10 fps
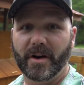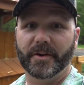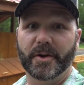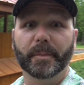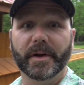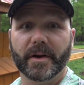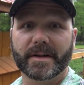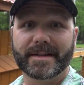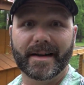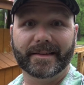all you
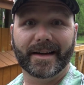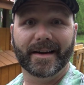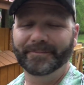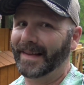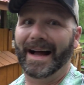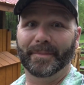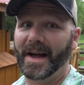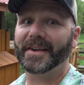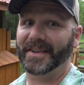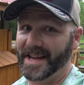purists out there, I'm
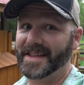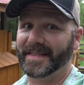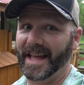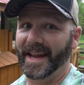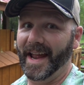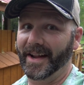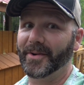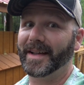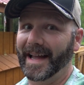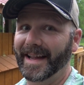not going to eat that egg,
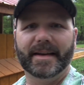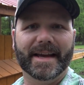okay?